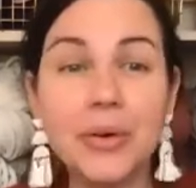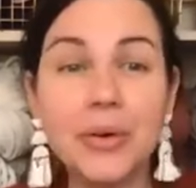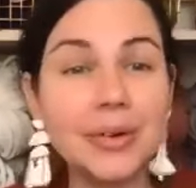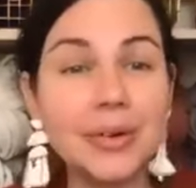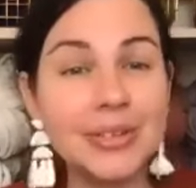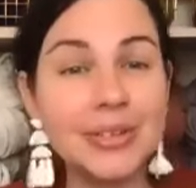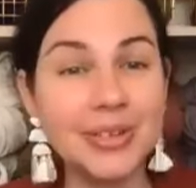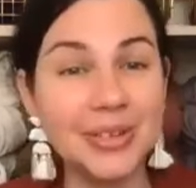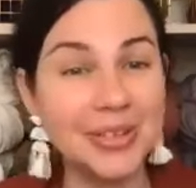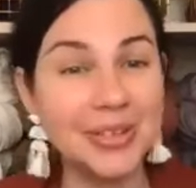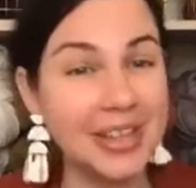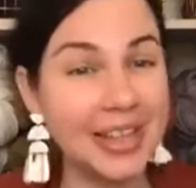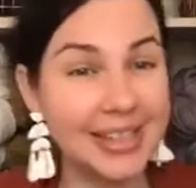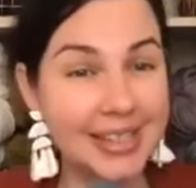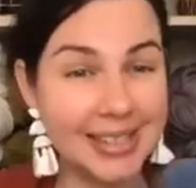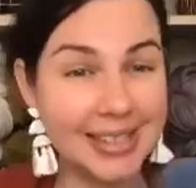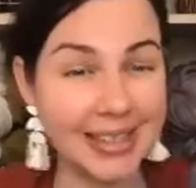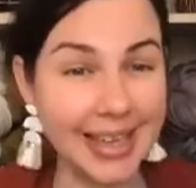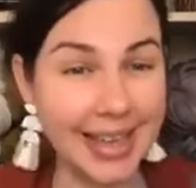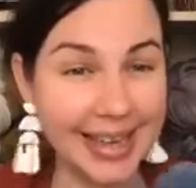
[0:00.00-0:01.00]
So
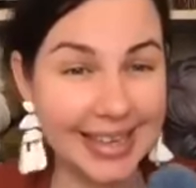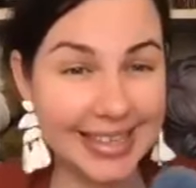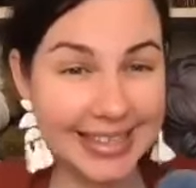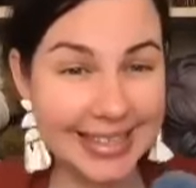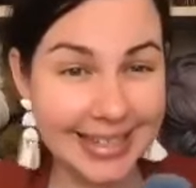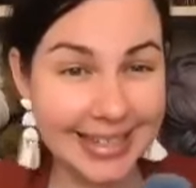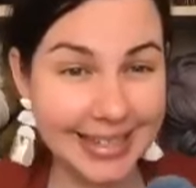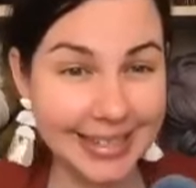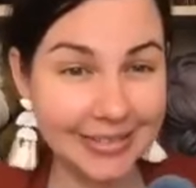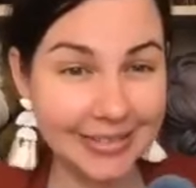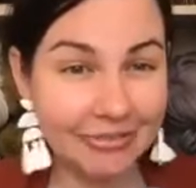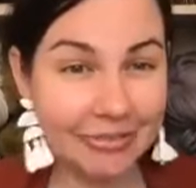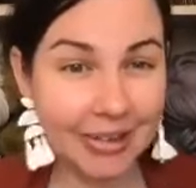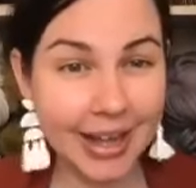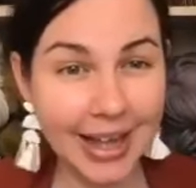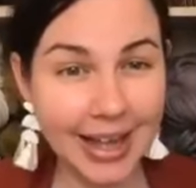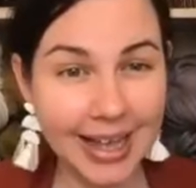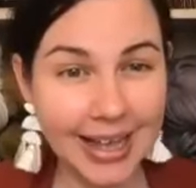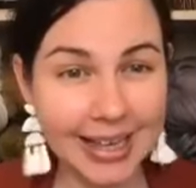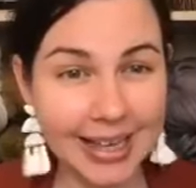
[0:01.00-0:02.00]
they're easy to
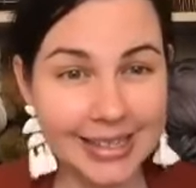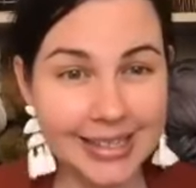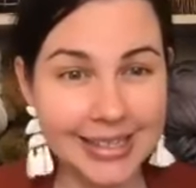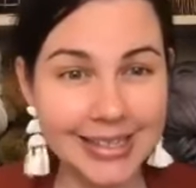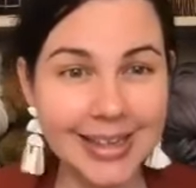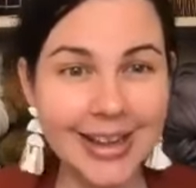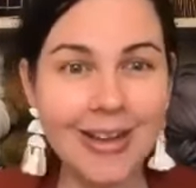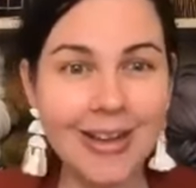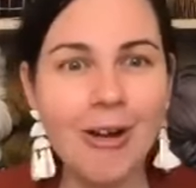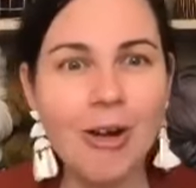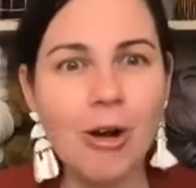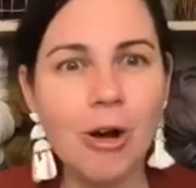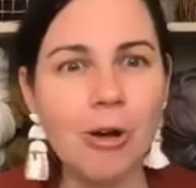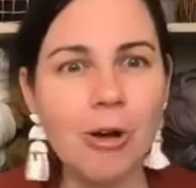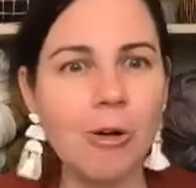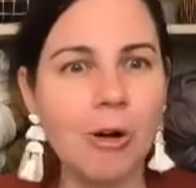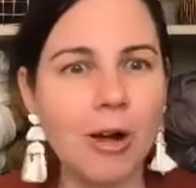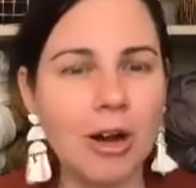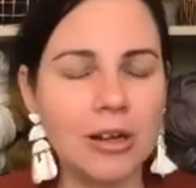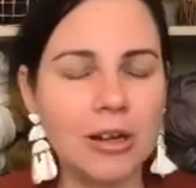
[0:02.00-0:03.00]
find,
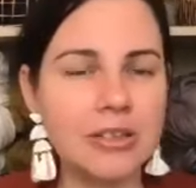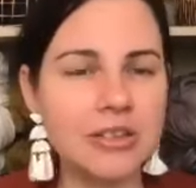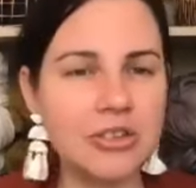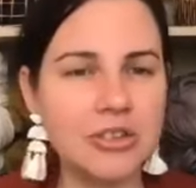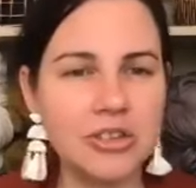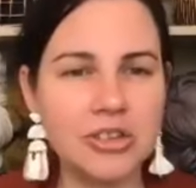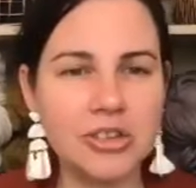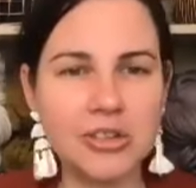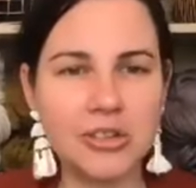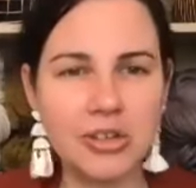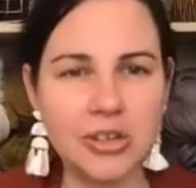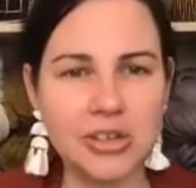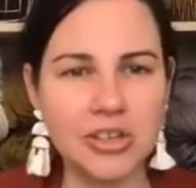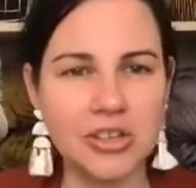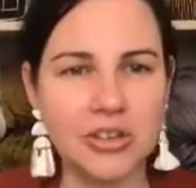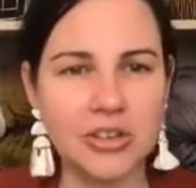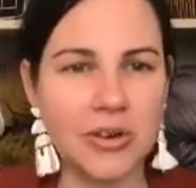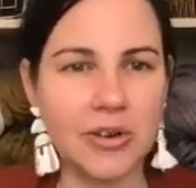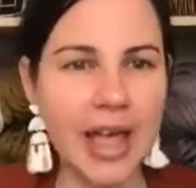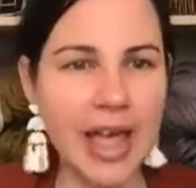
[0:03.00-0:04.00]
or onto
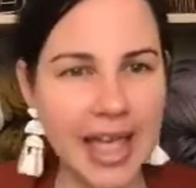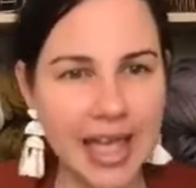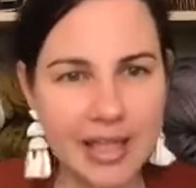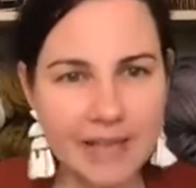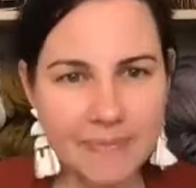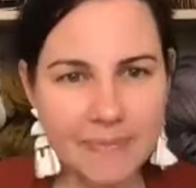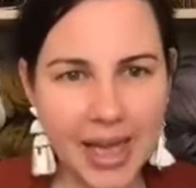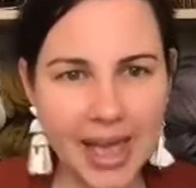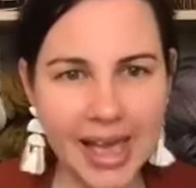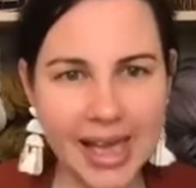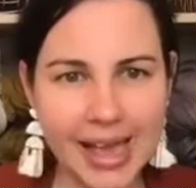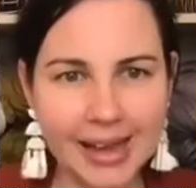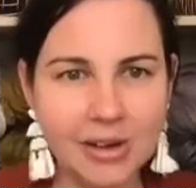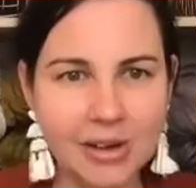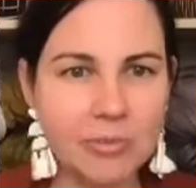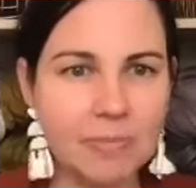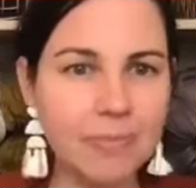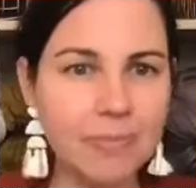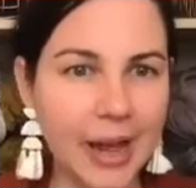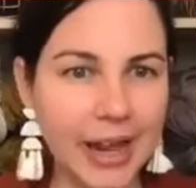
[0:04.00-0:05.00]
your handbag
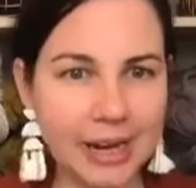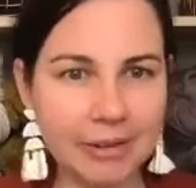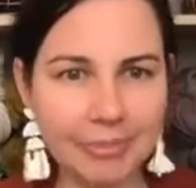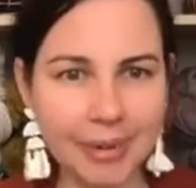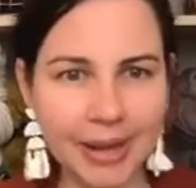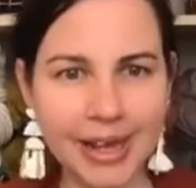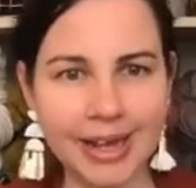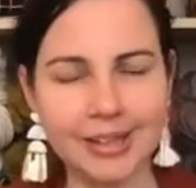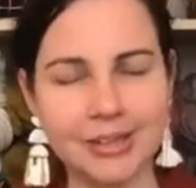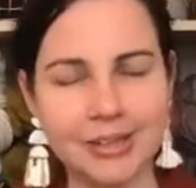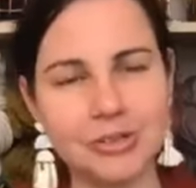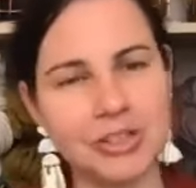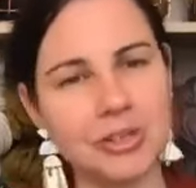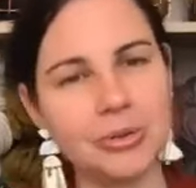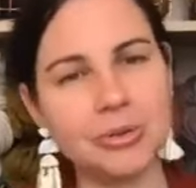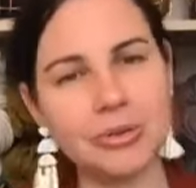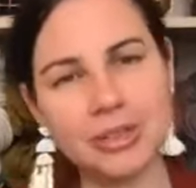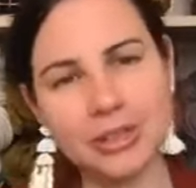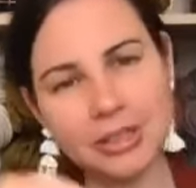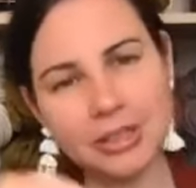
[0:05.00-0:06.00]
or backpacks
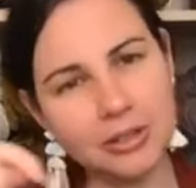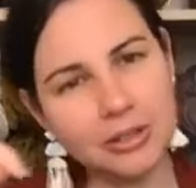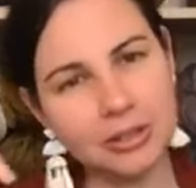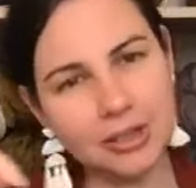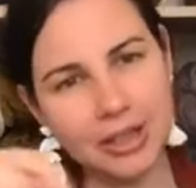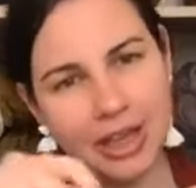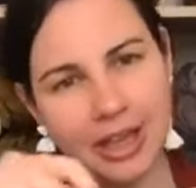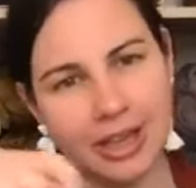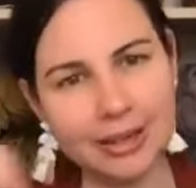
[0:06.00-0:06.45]
or little